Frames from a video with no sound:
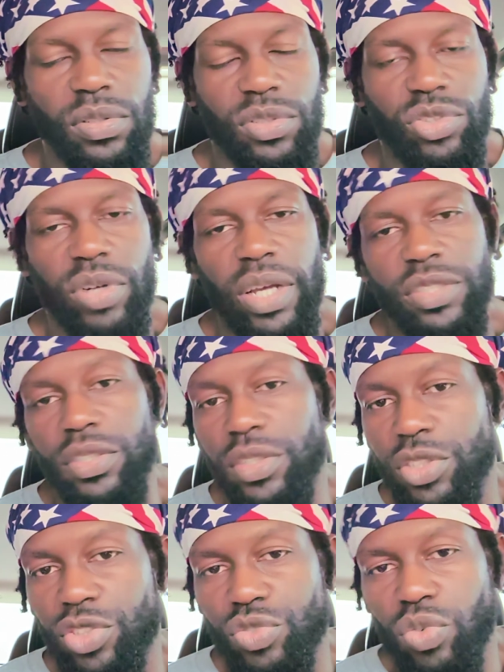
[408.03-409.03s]
trying to
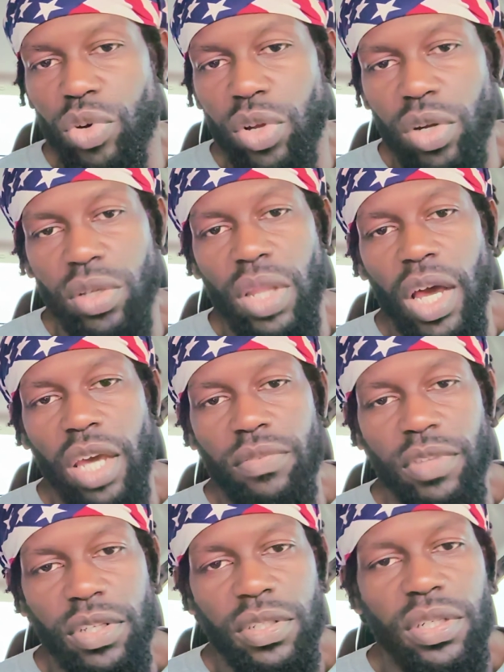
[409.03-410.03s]
destroy our
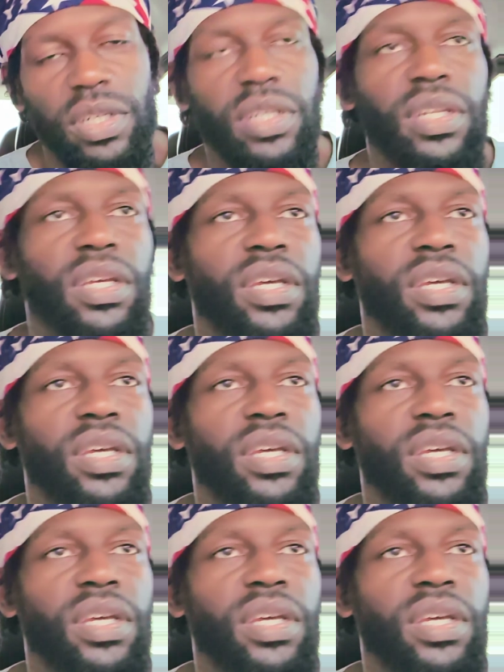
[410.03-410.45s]
livelihood.